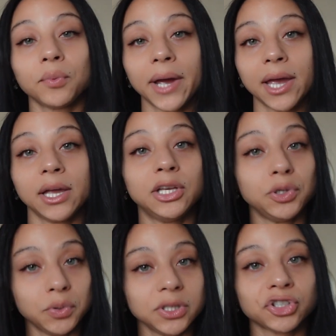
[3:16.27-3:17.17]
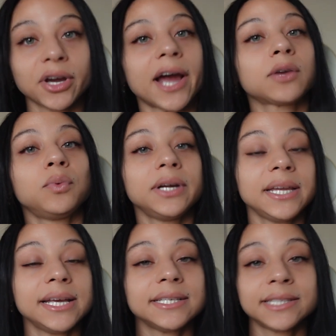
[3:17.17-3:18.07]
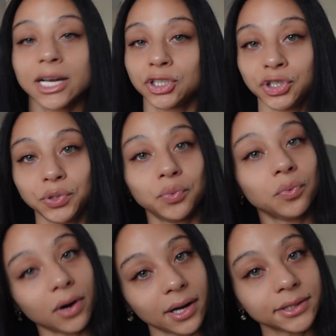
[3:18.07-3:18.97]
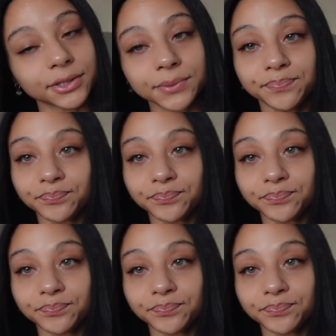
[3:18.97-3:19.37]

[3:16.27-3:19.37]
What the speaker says: way and you attract what it is that you want.